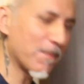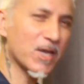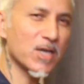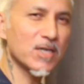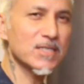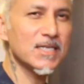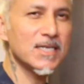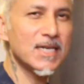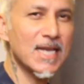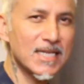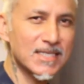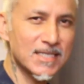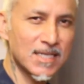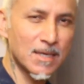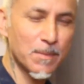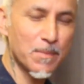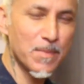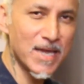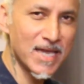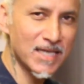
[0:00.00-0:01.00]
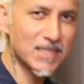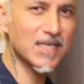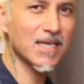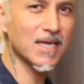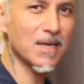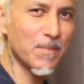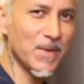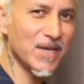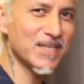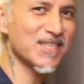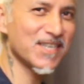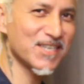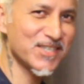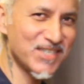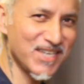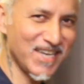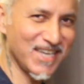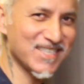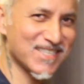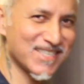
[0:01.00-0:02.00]
because it has an amazing, amazing
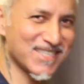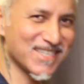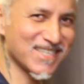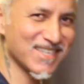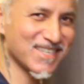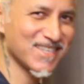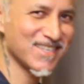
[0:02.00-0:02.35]
taste.